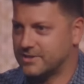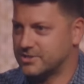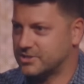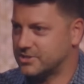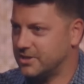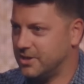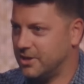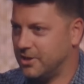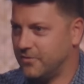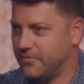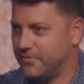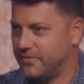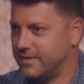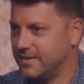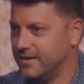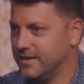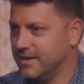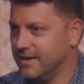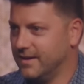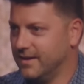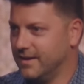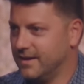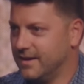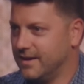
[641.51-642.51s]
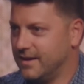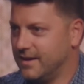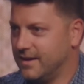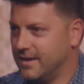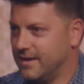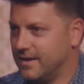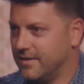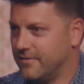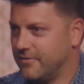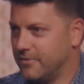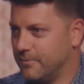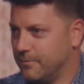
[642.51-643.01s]
shelf and
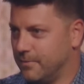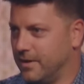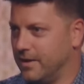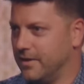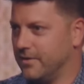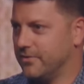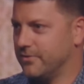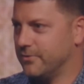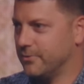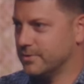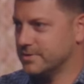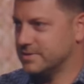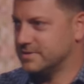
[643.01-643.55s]
for a month or